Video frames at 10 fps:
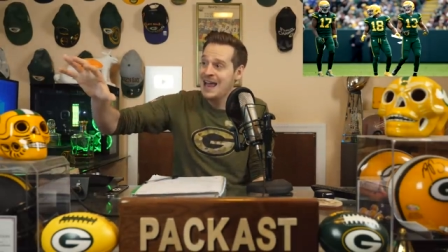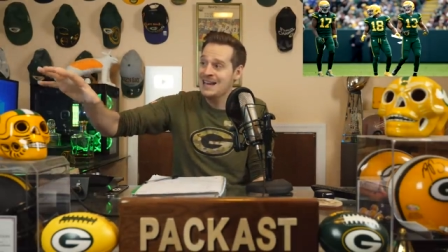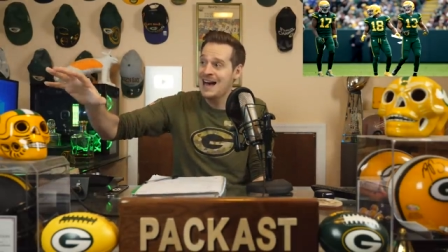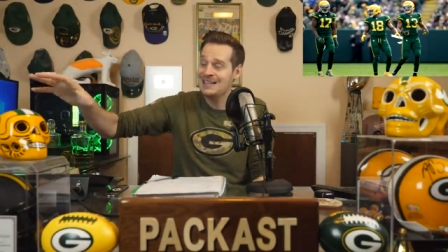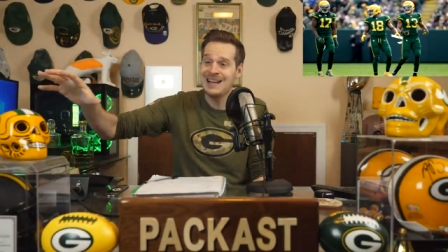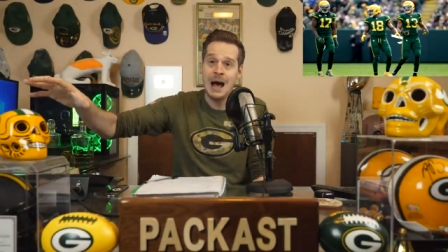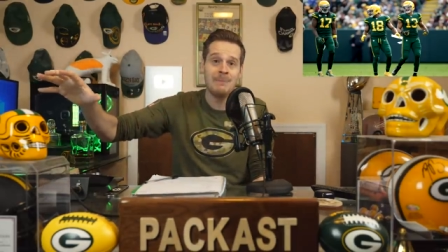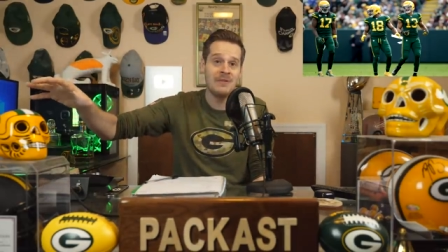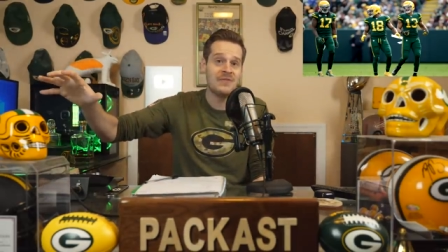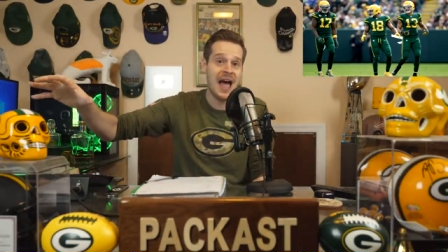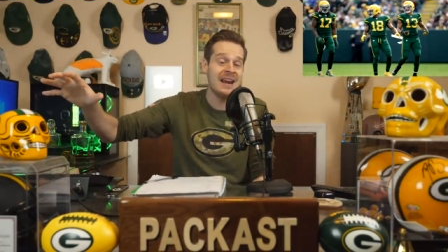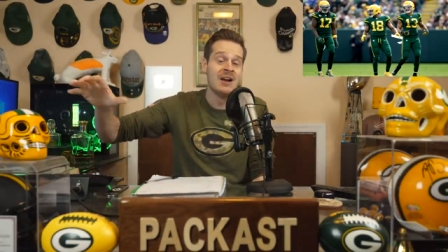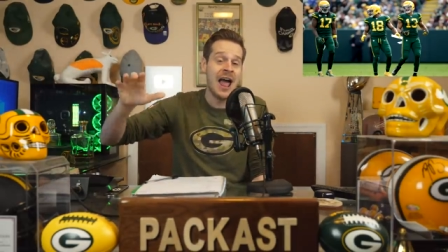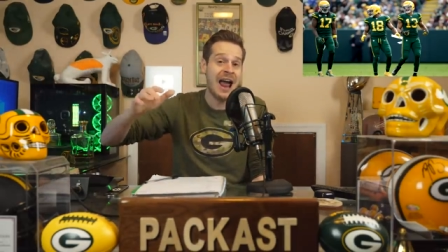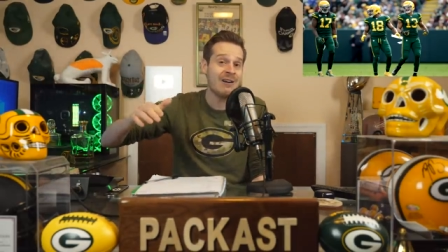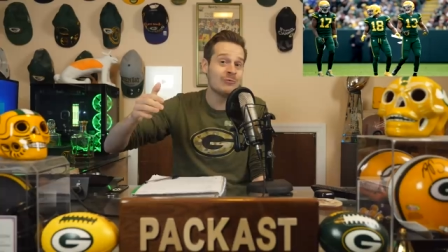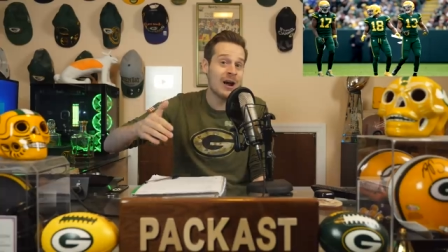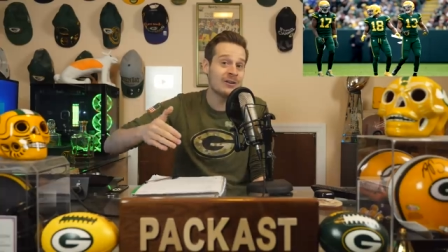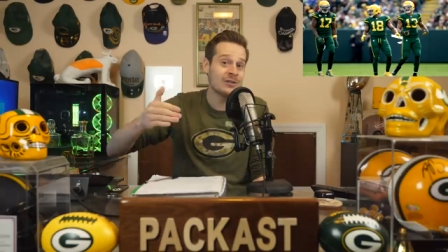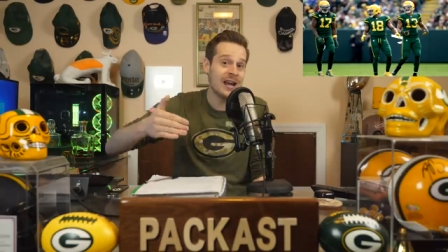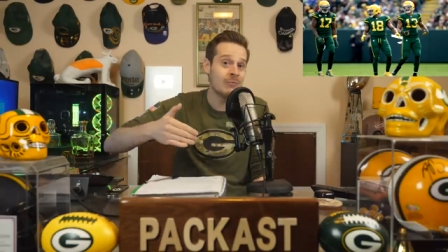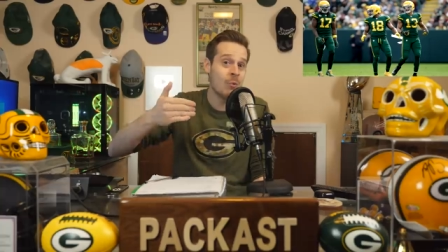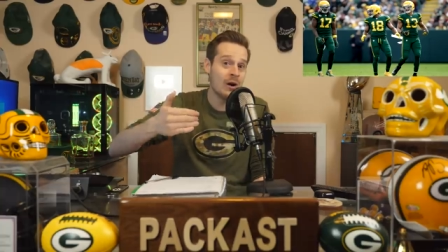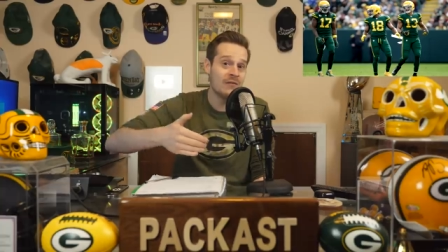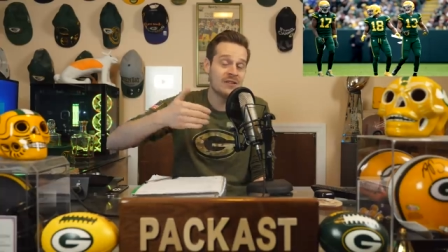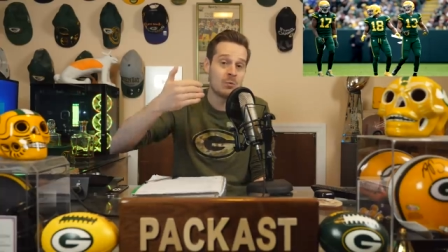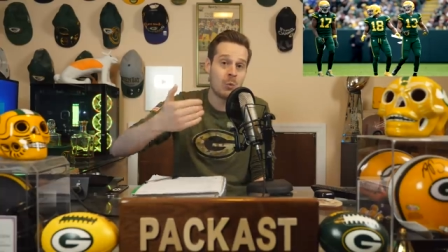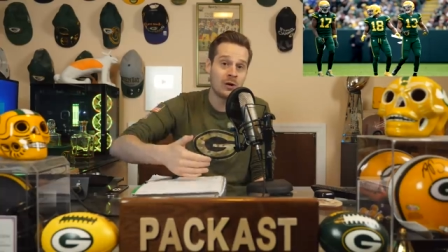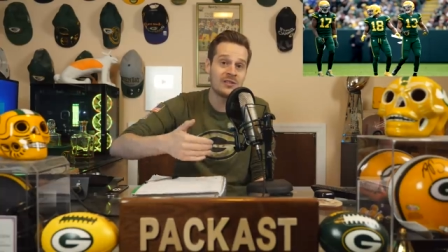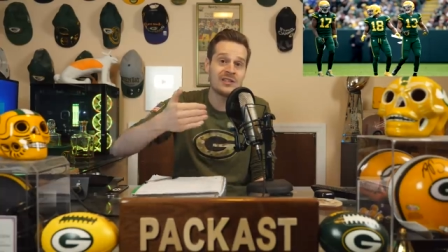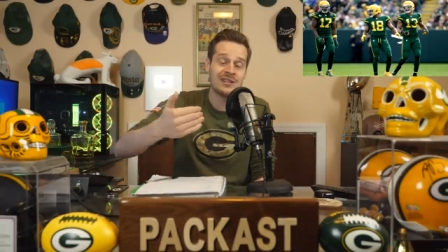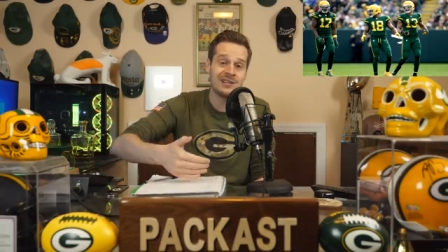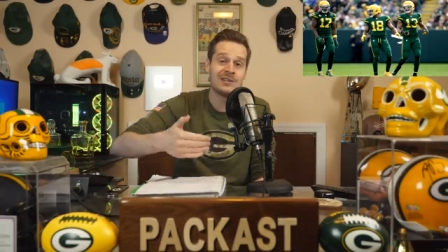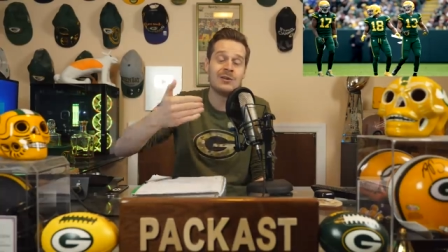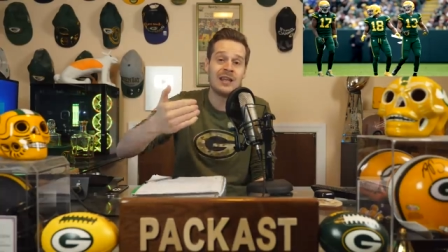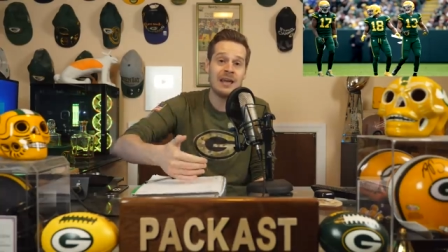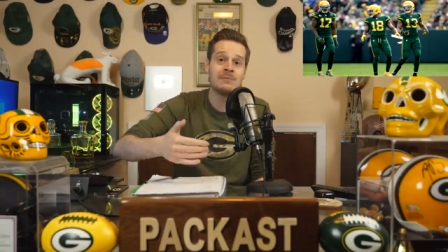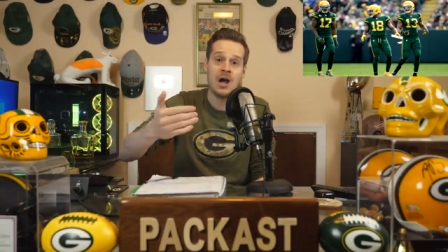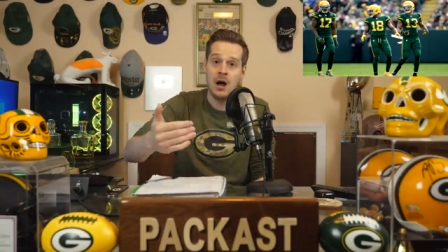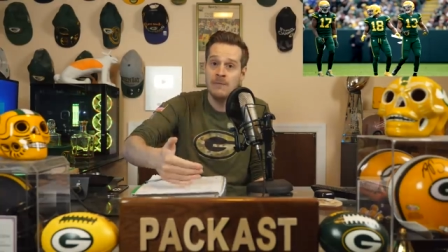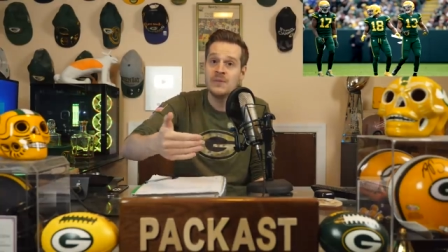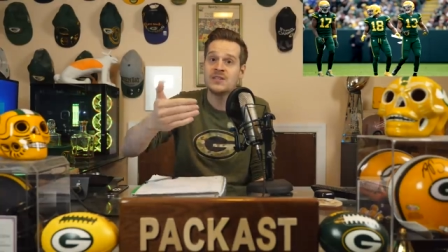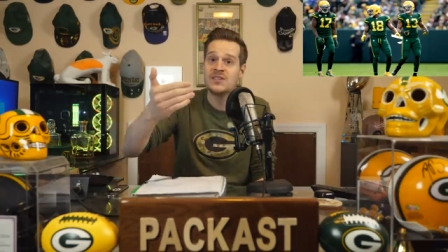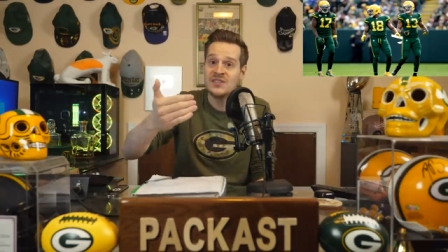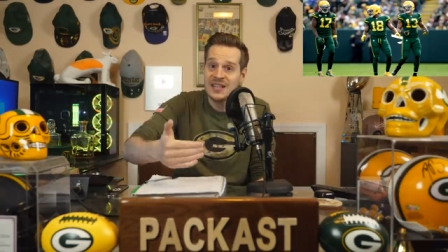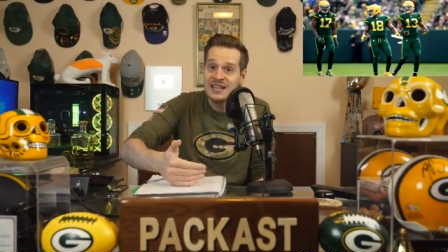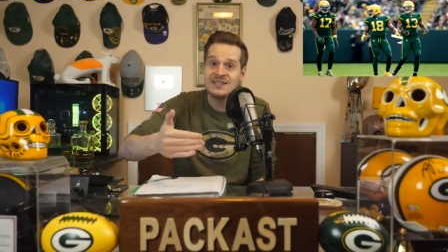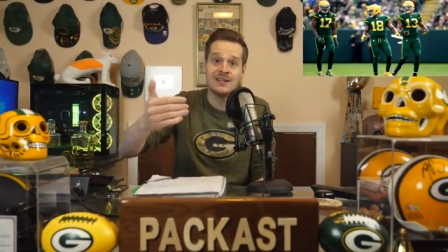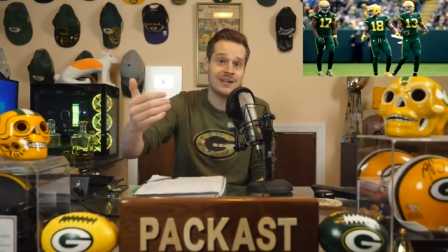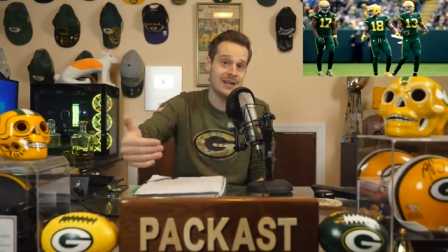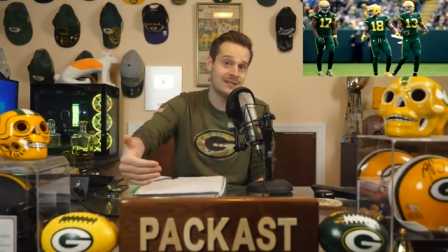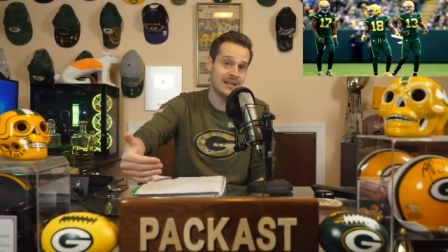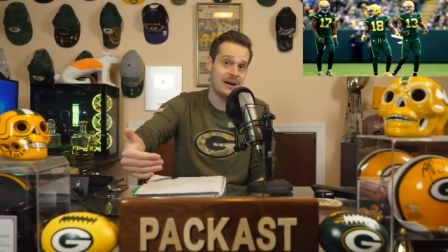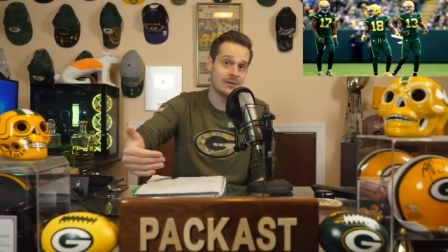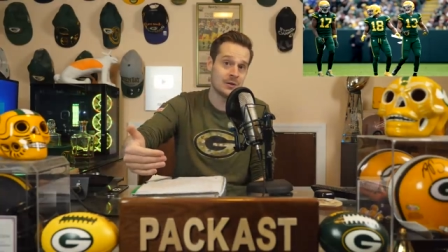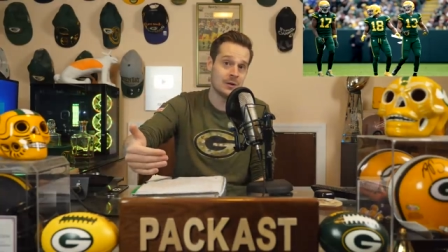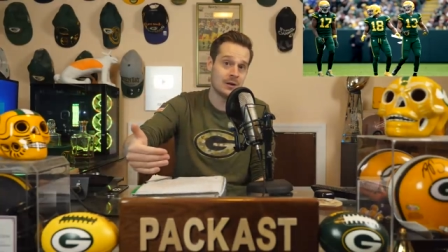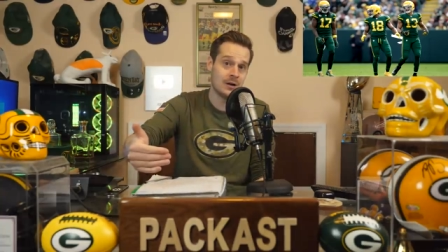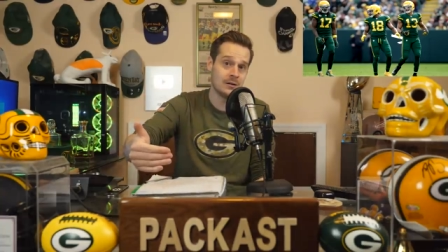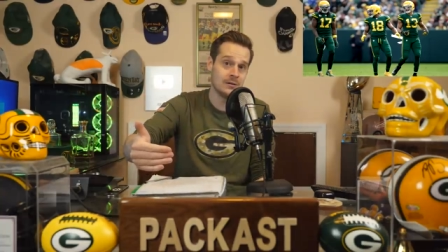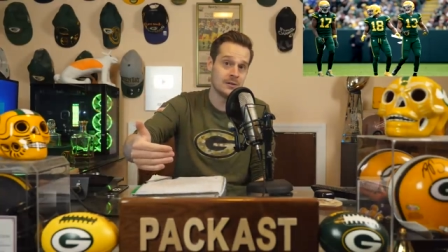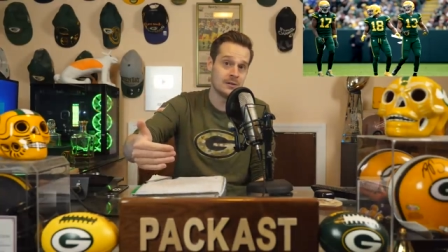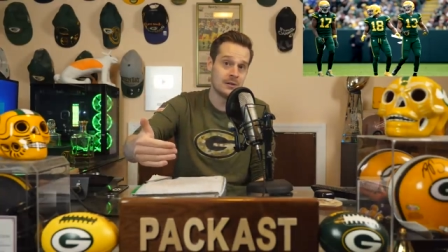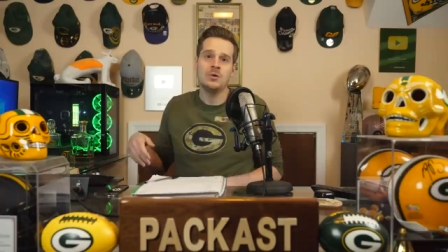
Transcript: And on top of that, Aaron Rodgers had one of his worst statistical games of the season against the Arizona Cardinals.